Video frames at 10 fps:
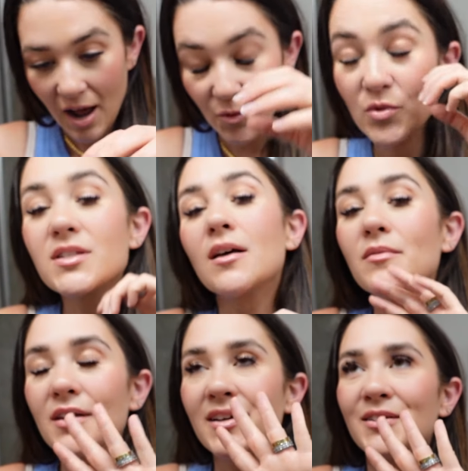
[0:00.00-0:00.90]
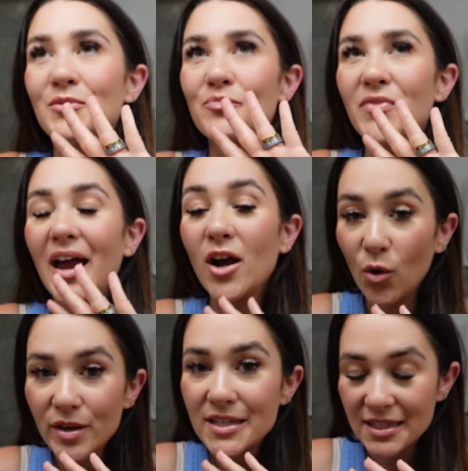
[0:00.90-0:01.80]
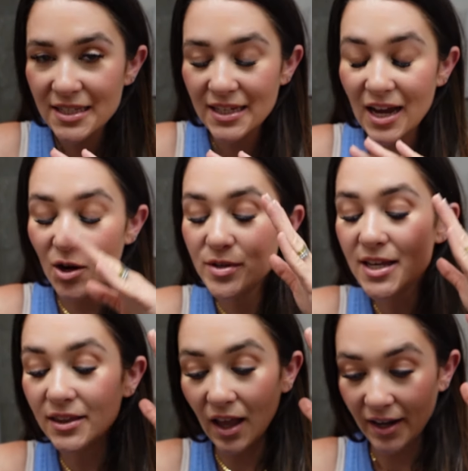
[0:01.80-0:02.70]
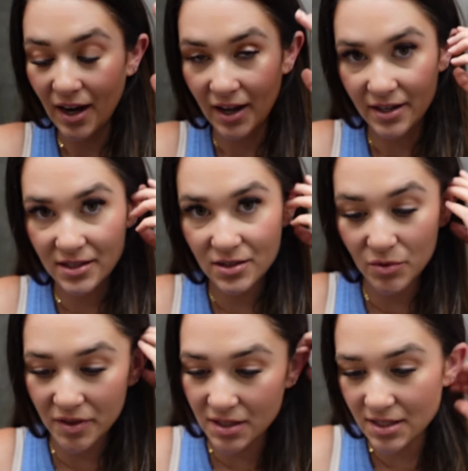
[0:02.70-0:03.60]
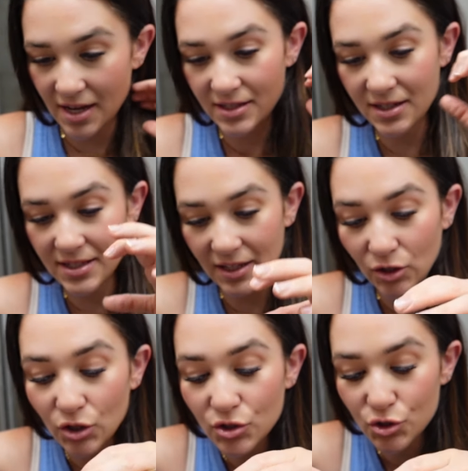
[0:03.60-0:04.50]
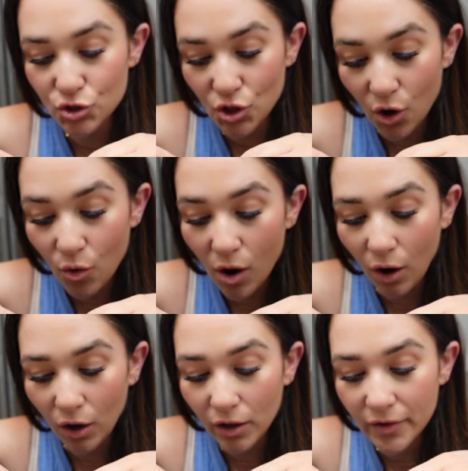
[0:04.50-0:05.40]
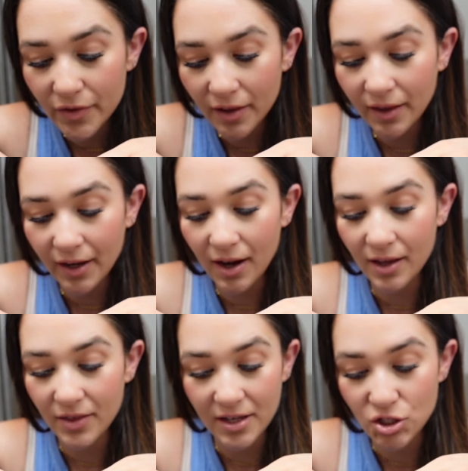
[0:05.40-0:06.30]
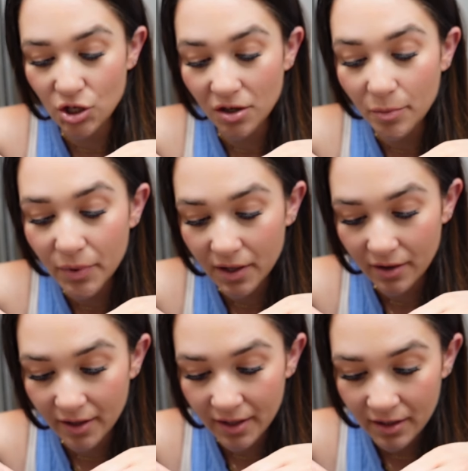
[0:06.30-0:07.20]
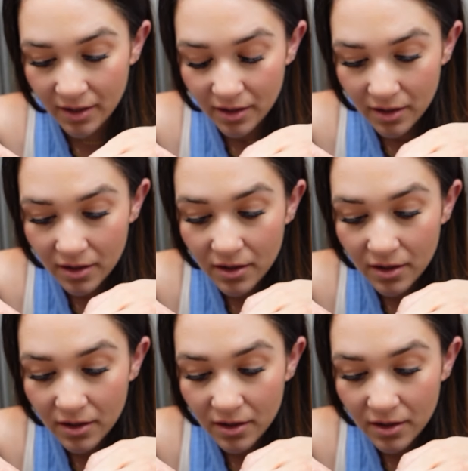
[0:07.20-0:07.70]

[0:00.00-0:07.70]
Oh, so I always see, I always get line eyes with these tests because I look so hard that like they start appearing.